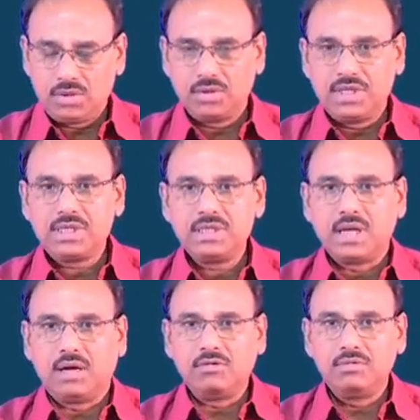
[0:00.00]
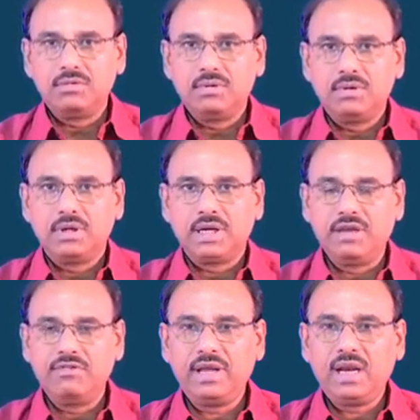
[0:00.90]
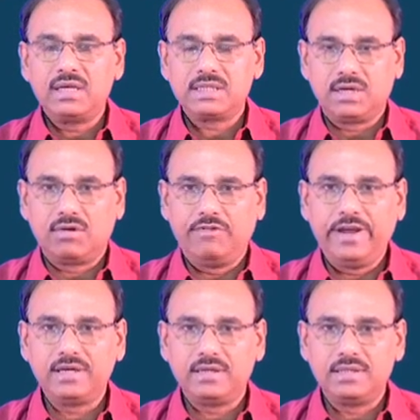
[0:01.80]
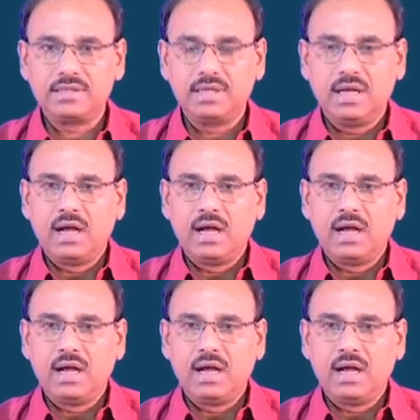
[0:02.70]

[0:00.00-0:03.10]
So, this is how, given a set of vectors,